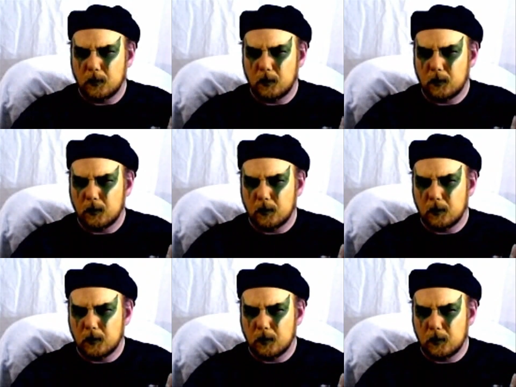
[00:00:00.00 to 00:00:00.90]

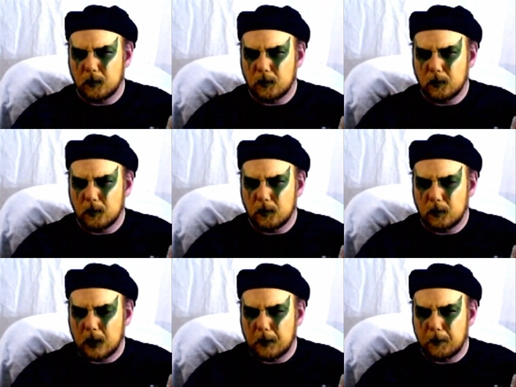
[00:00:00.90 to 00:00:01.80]

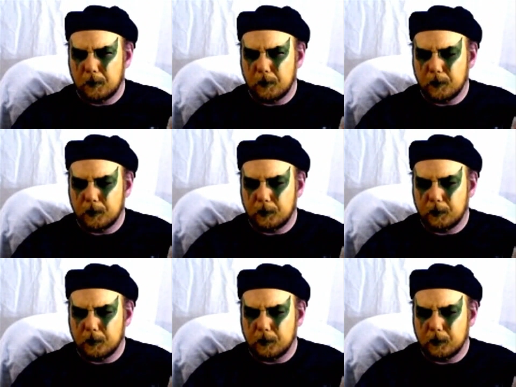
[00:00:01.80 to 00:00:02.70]

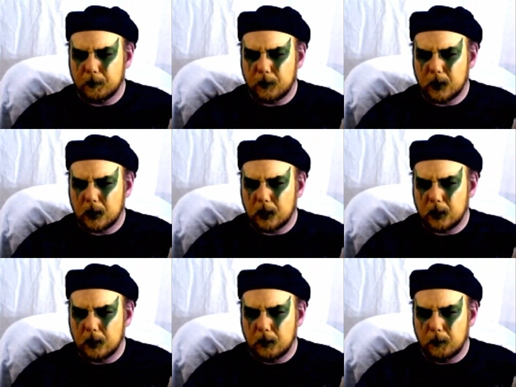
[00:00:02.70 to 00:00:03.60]

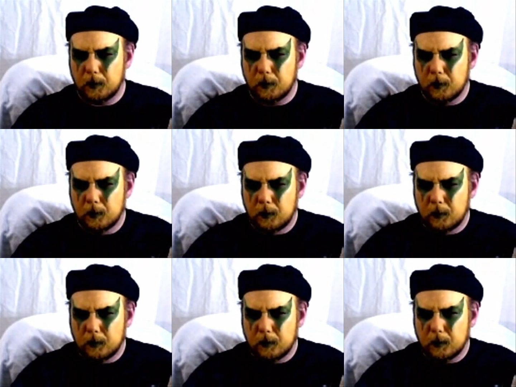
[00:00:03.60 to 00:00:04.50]

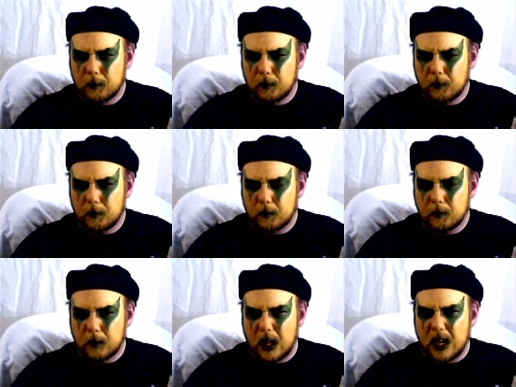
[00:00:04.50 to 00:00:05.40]

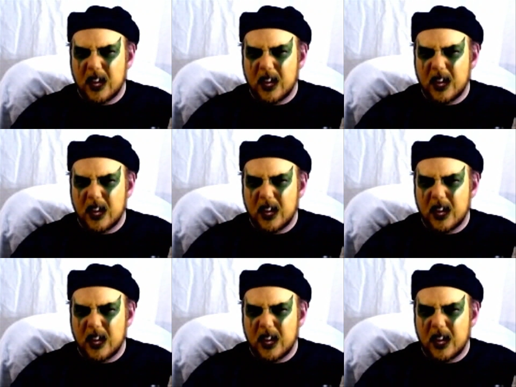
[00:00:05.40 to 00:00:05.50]
[no speech]